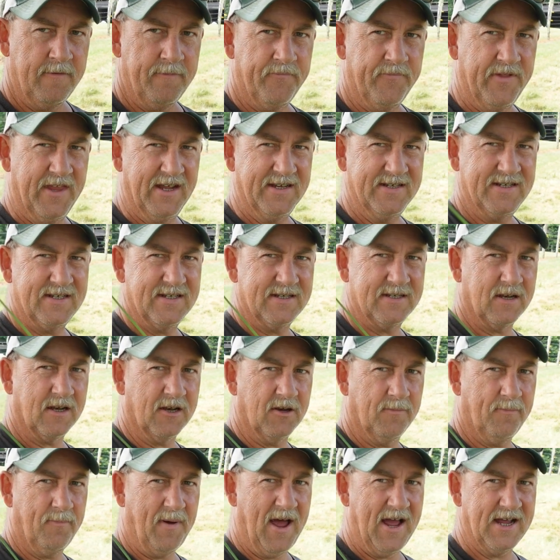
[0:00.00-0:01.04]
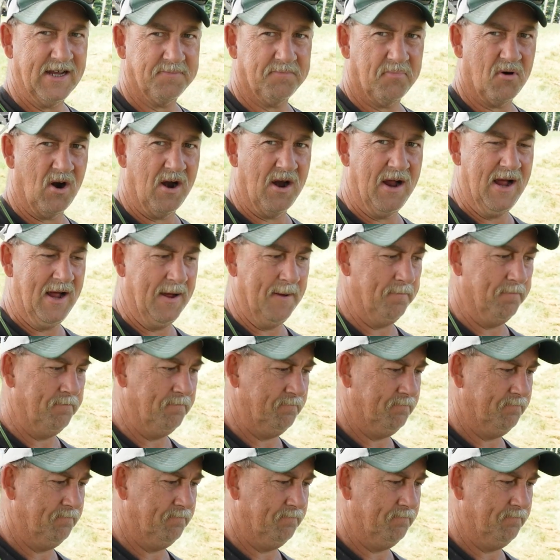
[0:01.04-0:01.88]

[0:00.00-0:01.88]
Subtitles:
This is a little past prime.